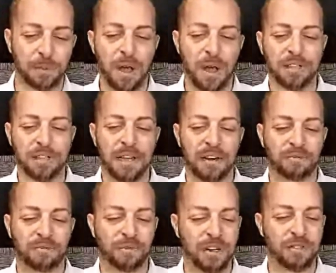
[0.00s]
the plaza
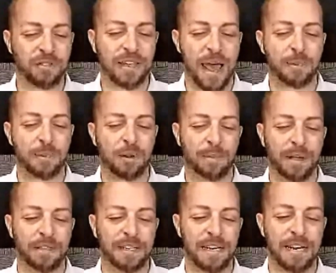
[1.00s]
in front of the Capitol
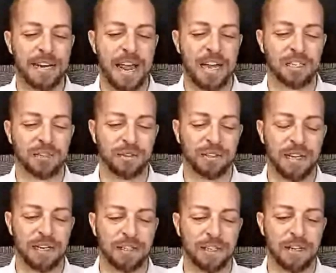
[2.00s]
building in
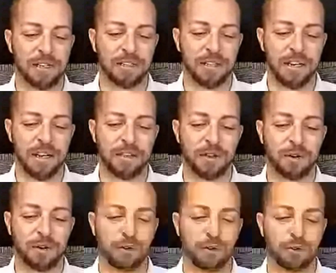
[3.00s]
Nashville, Tennessee on Sunday.
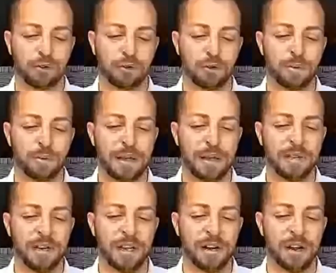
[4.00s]
The group
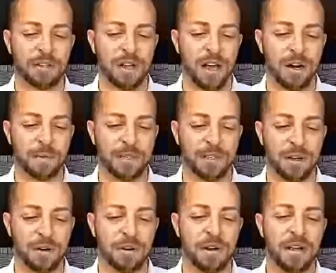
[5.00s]
proclaimed it an
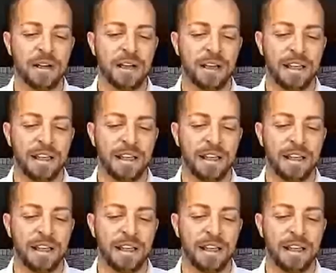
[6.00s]
autonomous zone